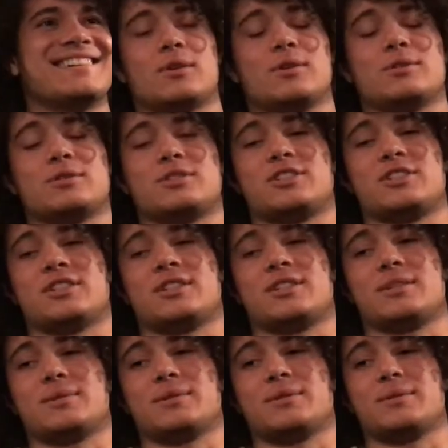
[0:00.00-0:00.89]
Oh
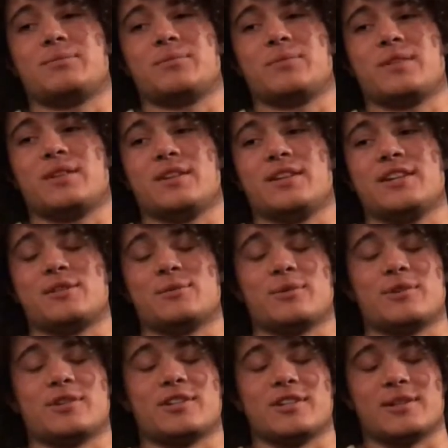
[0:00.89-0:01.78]
shit. Well, each
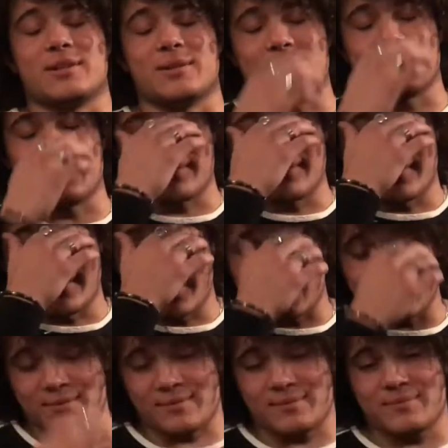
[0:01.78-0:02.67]
one of them, I mean,
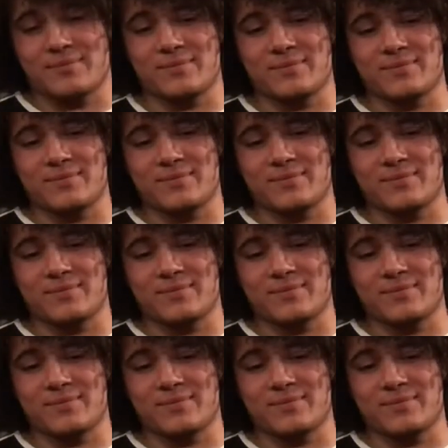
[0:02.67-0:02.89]
damn.